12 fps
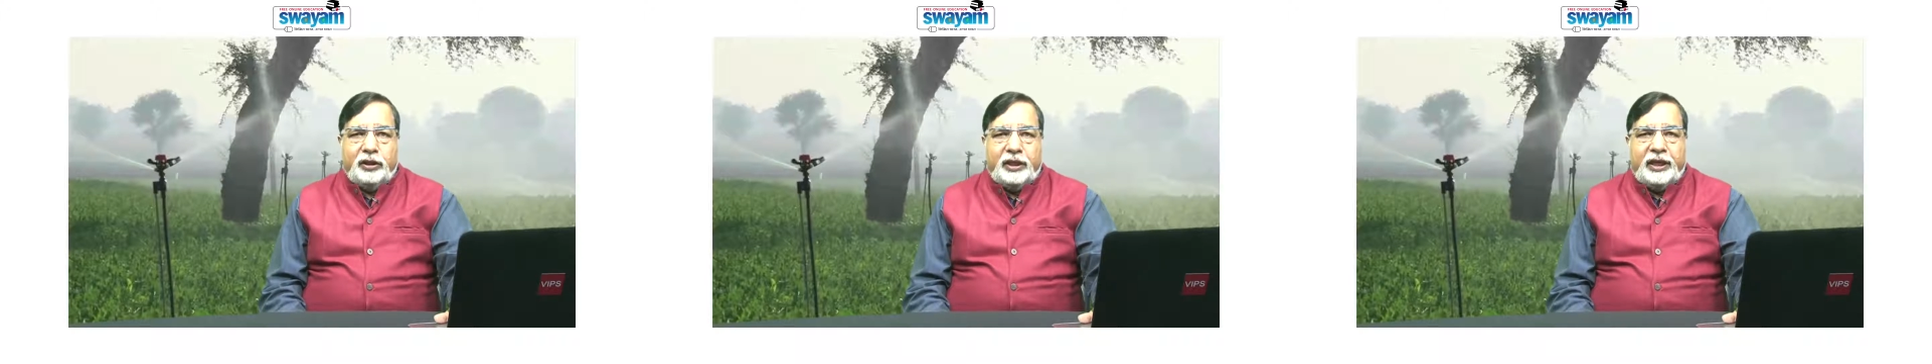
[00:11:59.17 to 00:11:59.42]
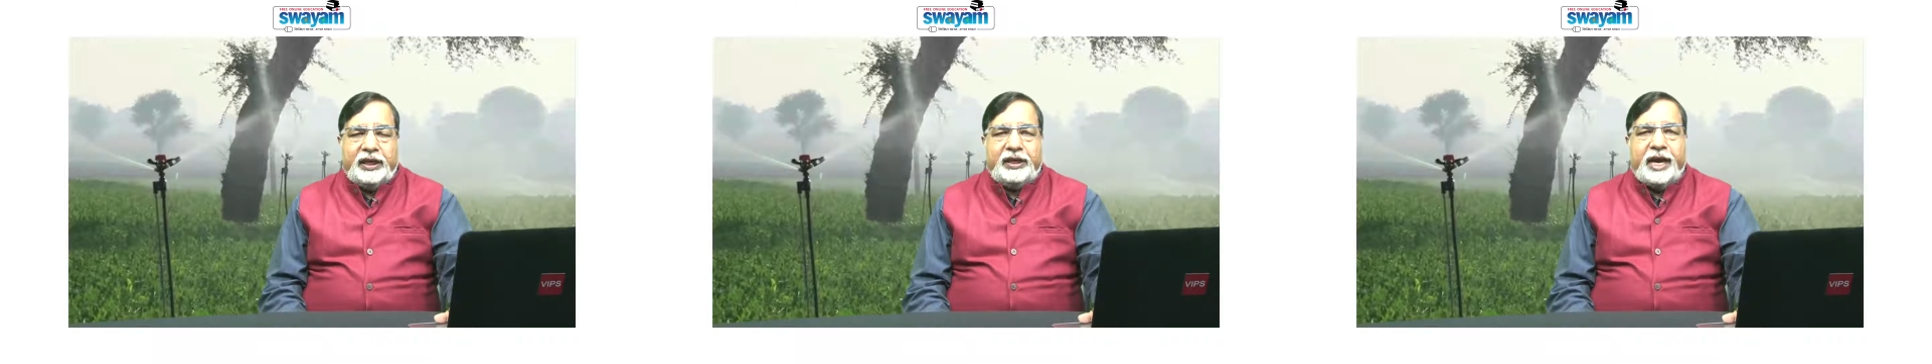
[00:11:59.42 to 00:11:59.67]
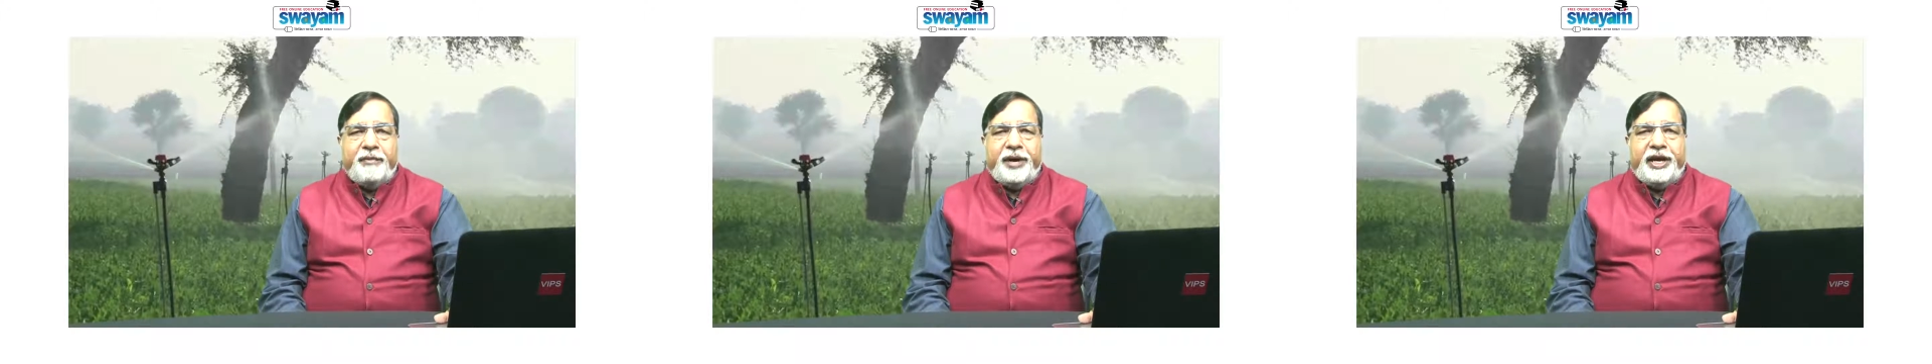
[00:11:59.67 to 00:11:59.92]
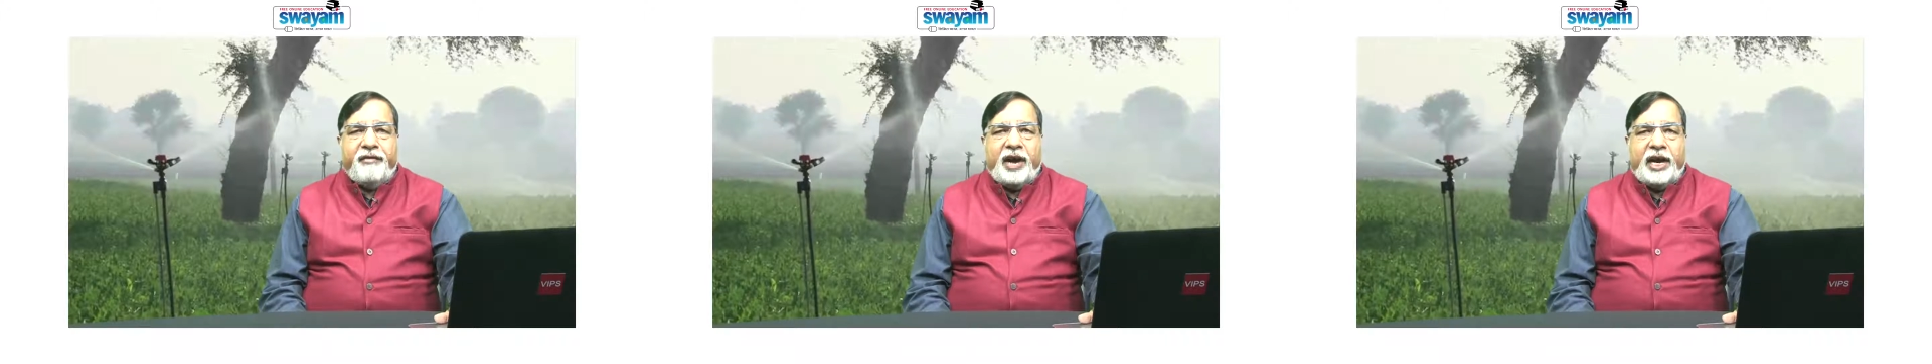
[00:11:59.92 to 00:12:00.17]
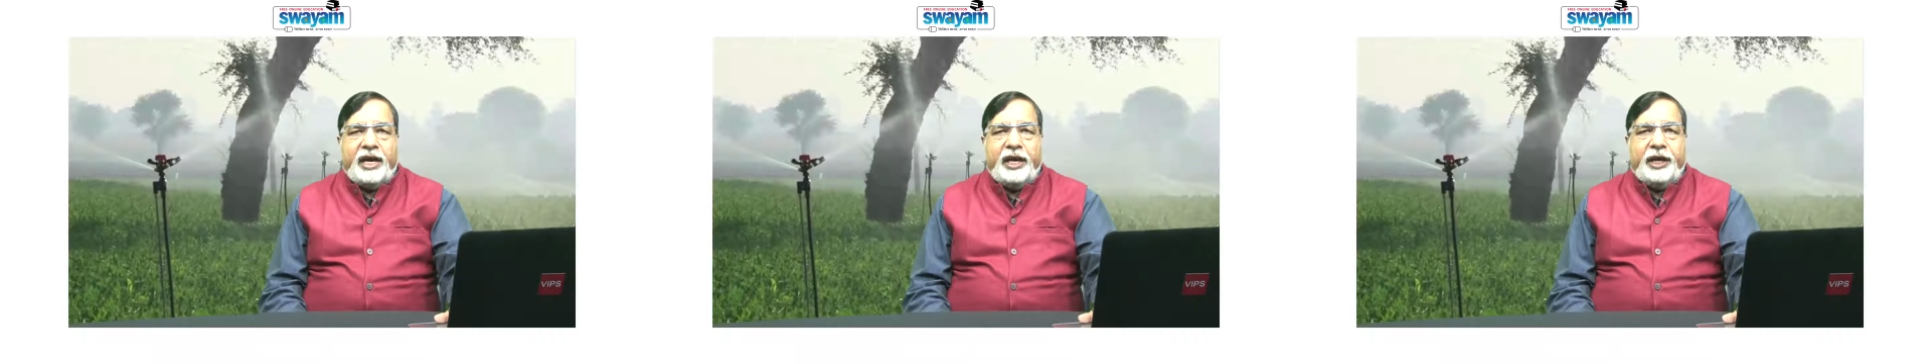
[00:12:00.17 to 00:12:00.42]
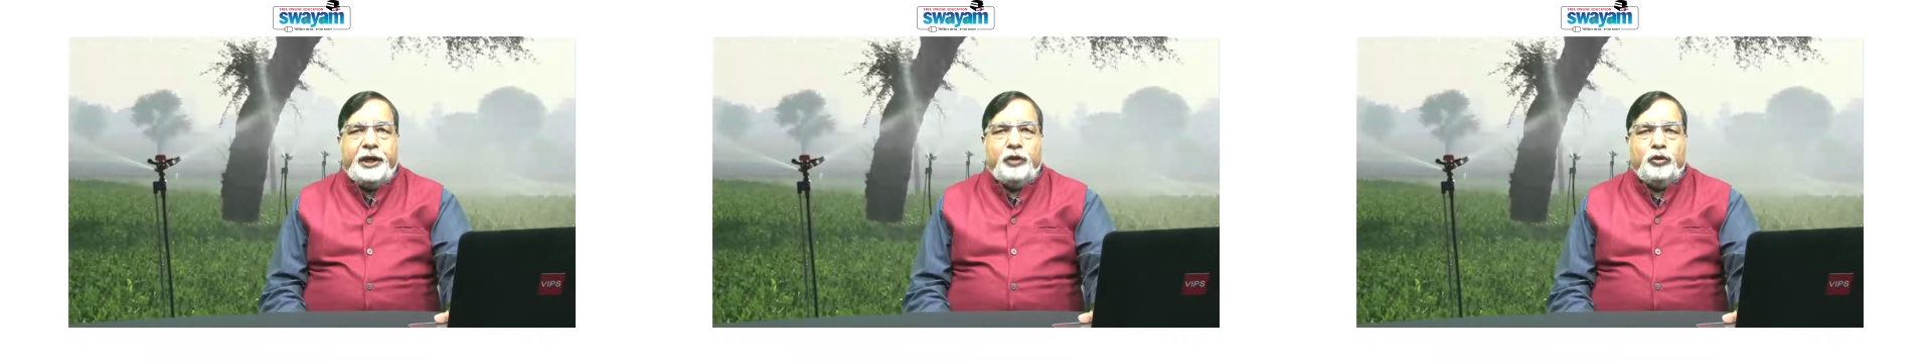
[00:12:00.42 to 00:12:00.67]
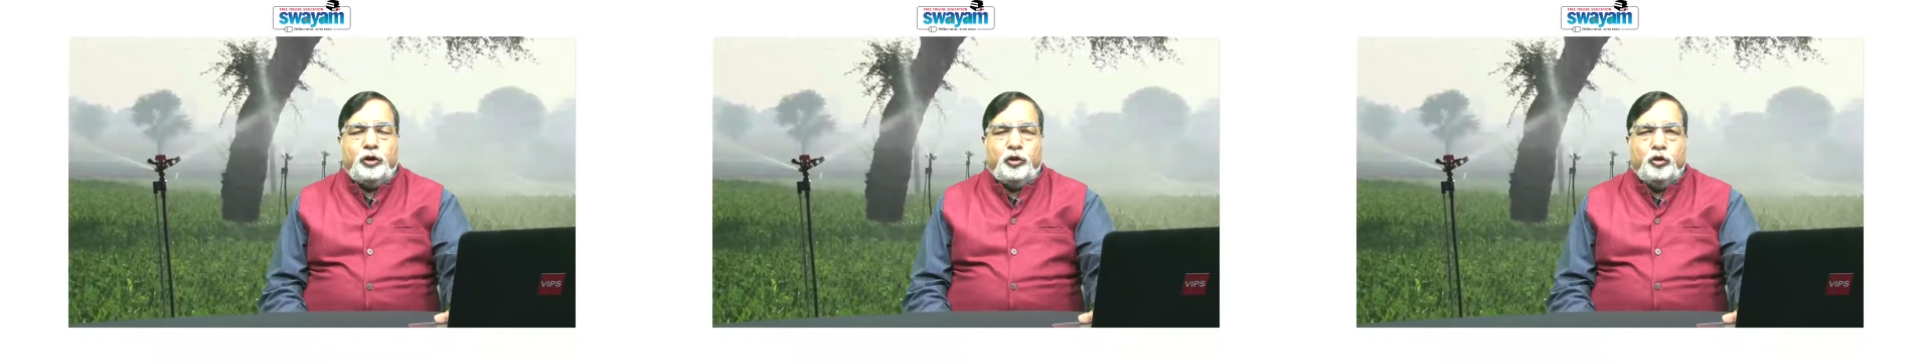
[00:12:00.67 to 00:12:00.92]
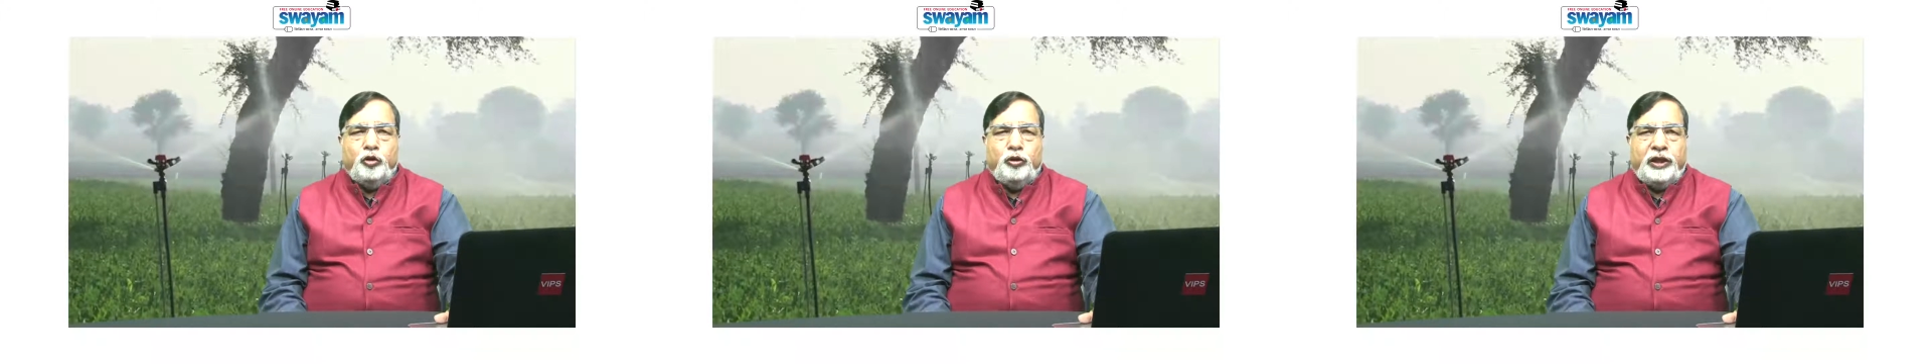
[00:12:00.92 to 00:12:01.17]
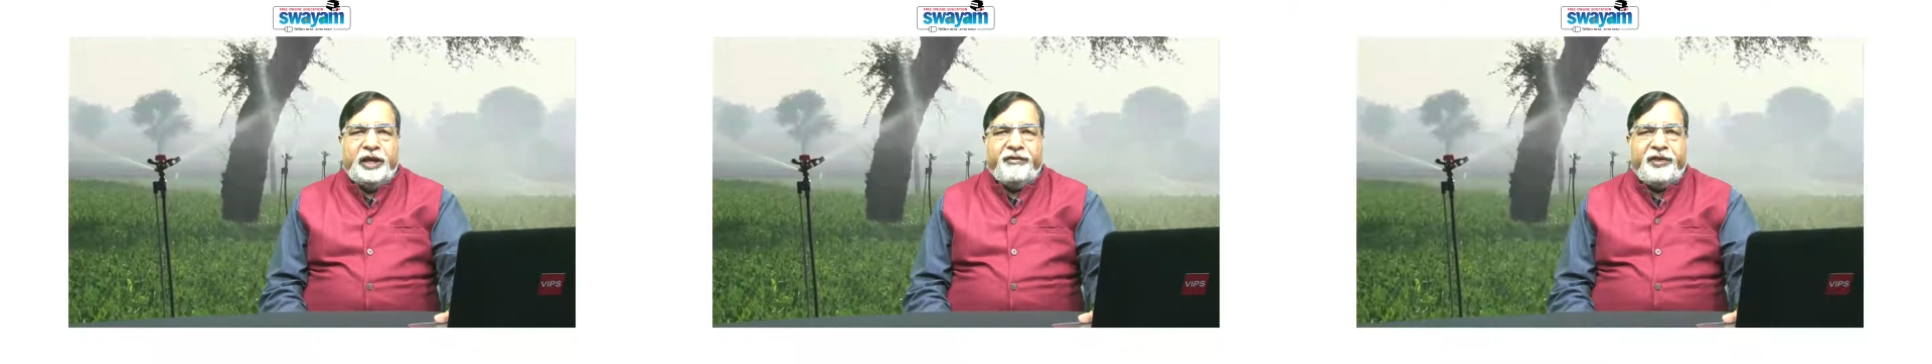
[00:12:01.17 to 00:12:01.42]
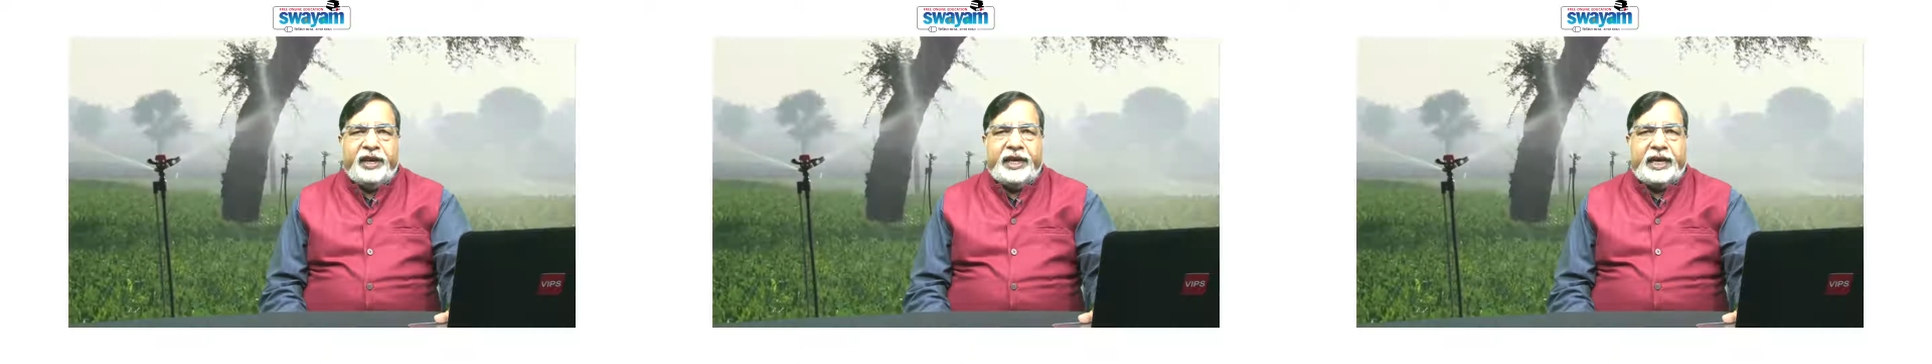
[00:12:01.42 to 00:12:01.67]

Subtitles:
It can be divided into two different